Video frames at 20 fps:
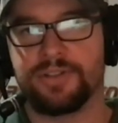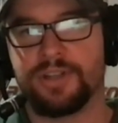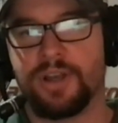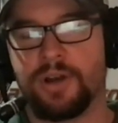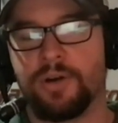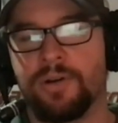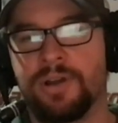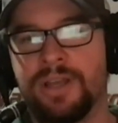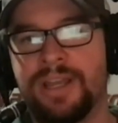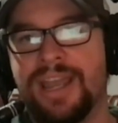
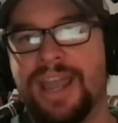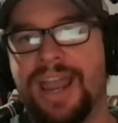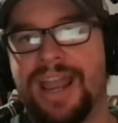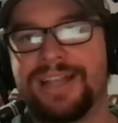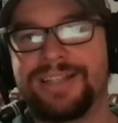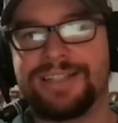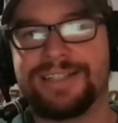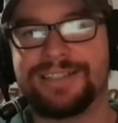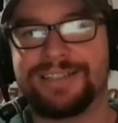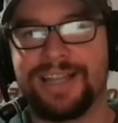So
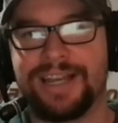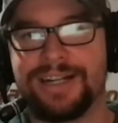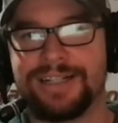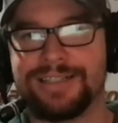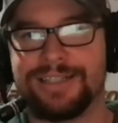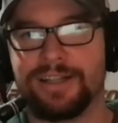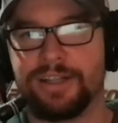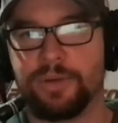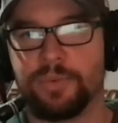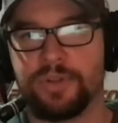NC State
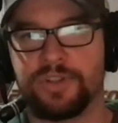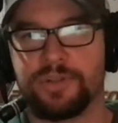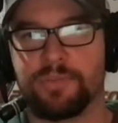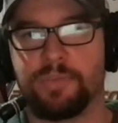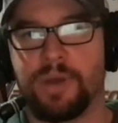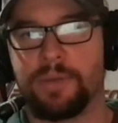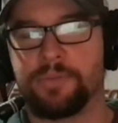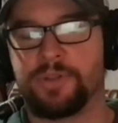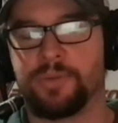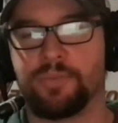is dealing with some
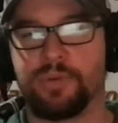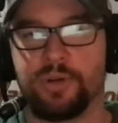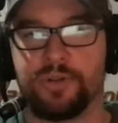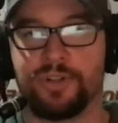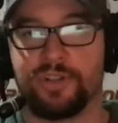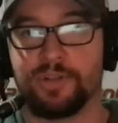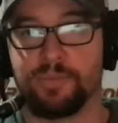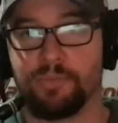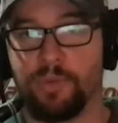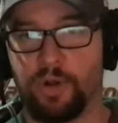bumps and
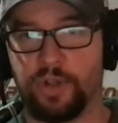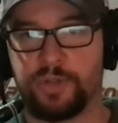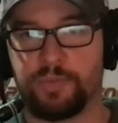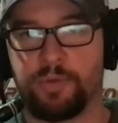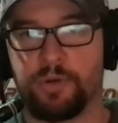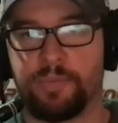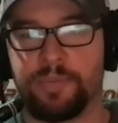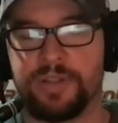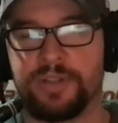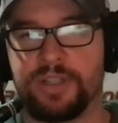bruises at
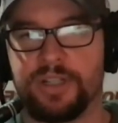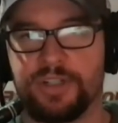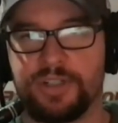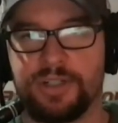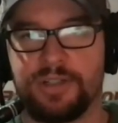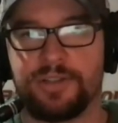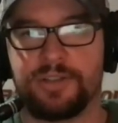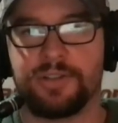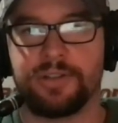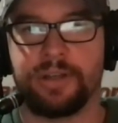multiple
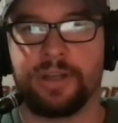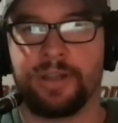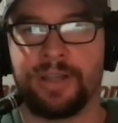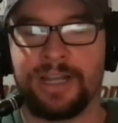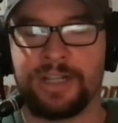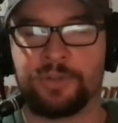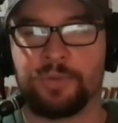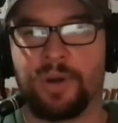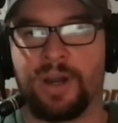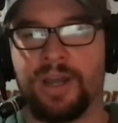positions.
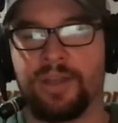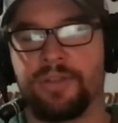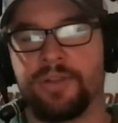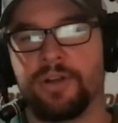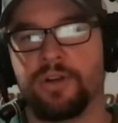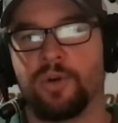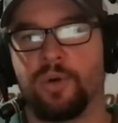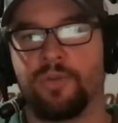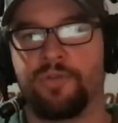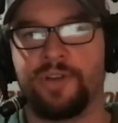That's why I
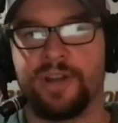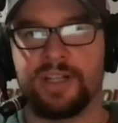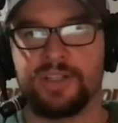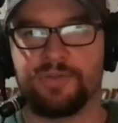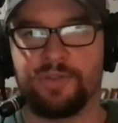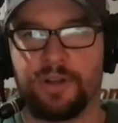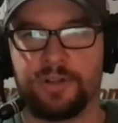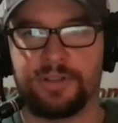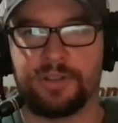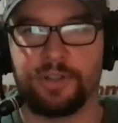think Noles fans
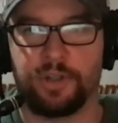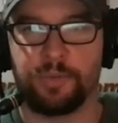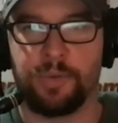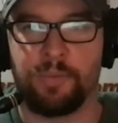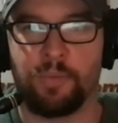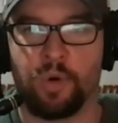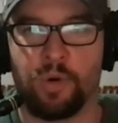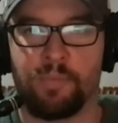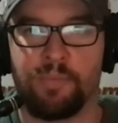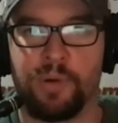felt a little
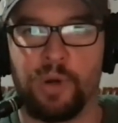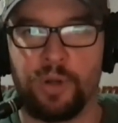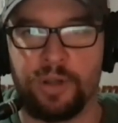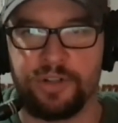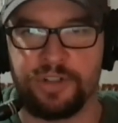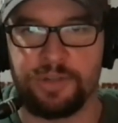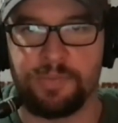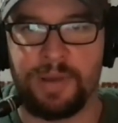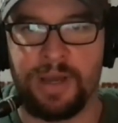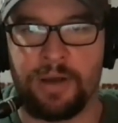bit more
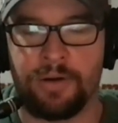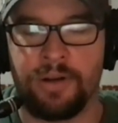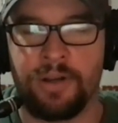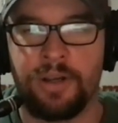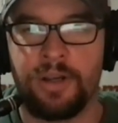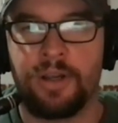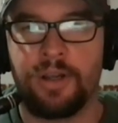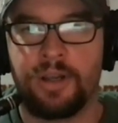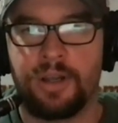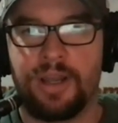bullish about
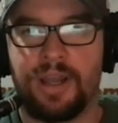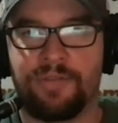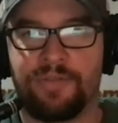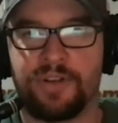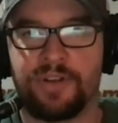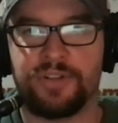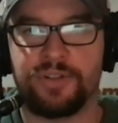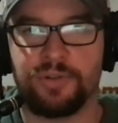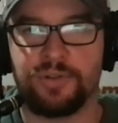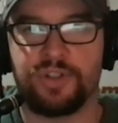
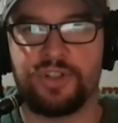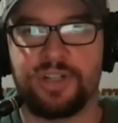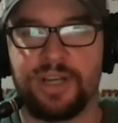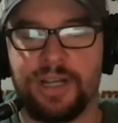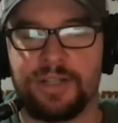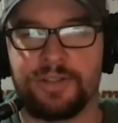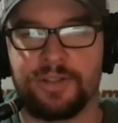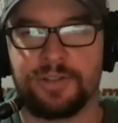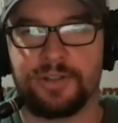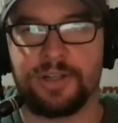FSU's
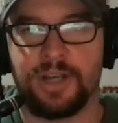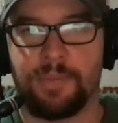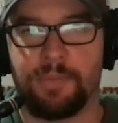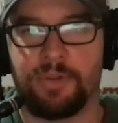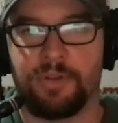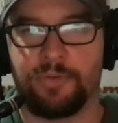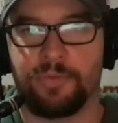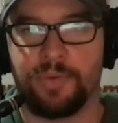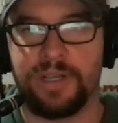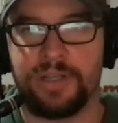chances a
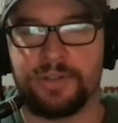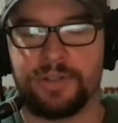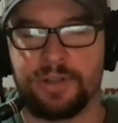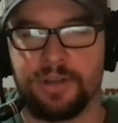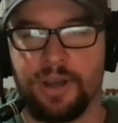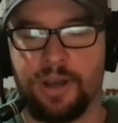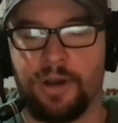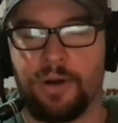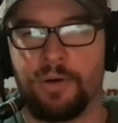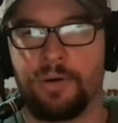couple of weeks
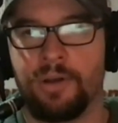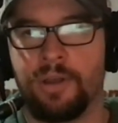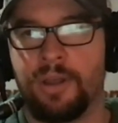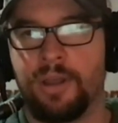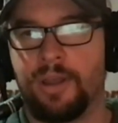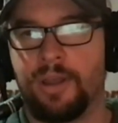ago.